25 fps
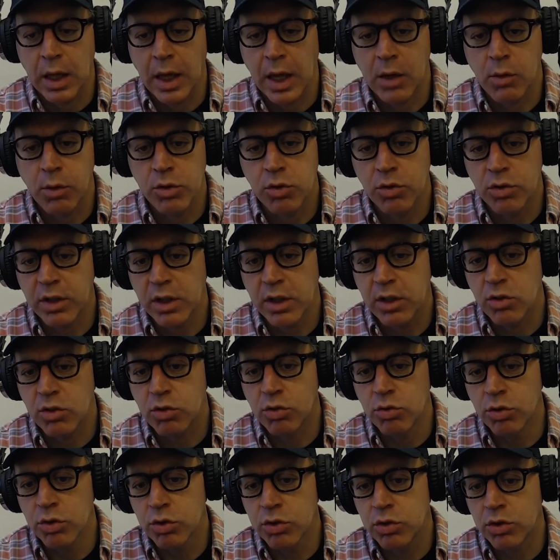And when you say
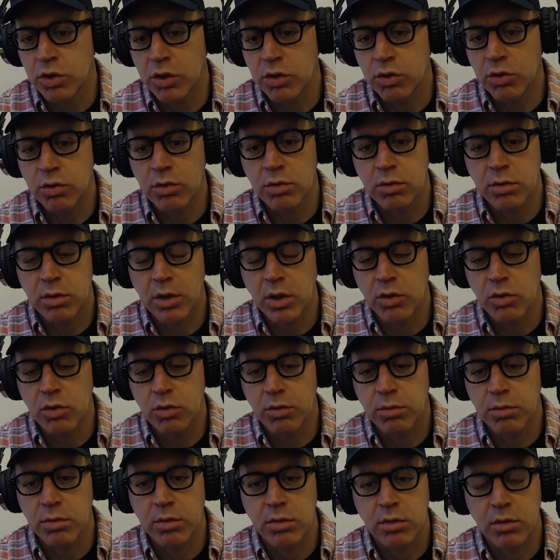tools, can
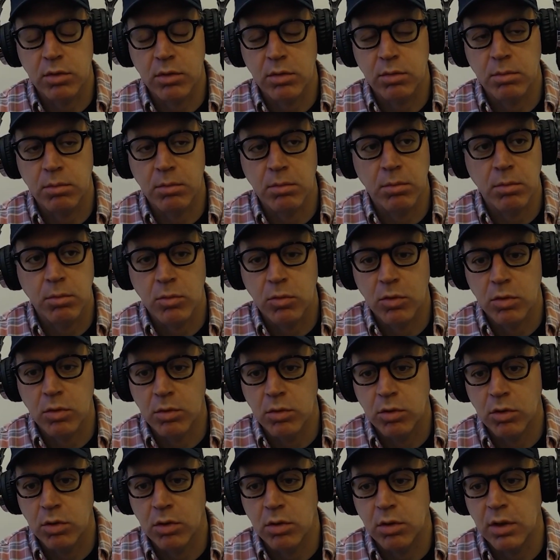you
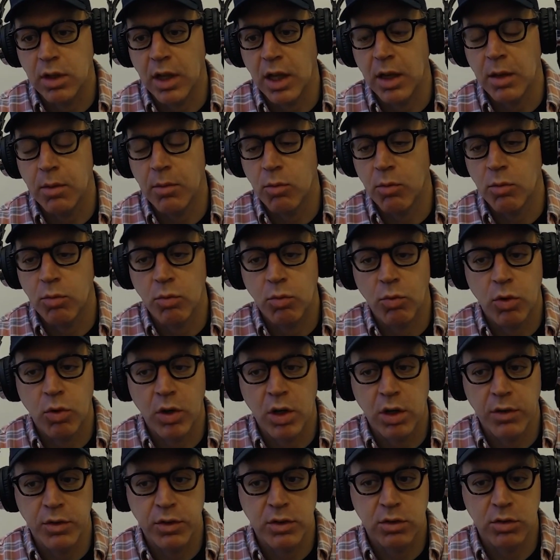name
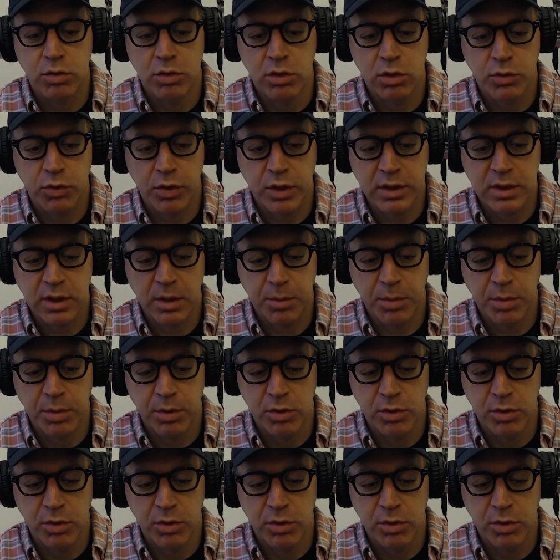one of the tools, for example?